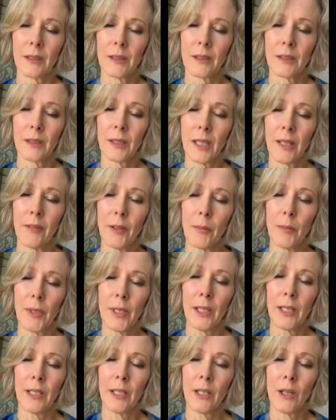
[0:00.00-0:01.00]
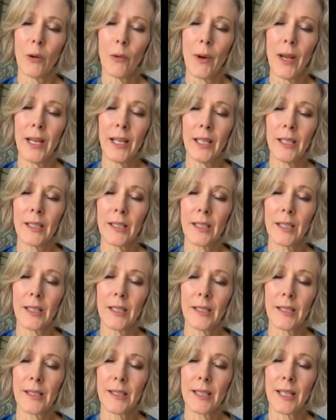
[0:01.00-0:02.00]
having been awakened to
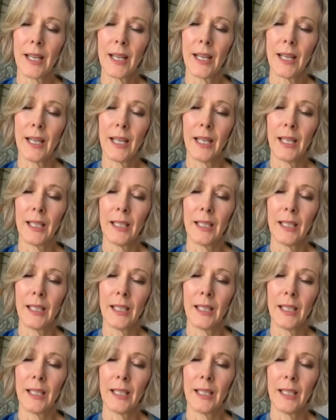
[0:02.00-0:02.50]
this day,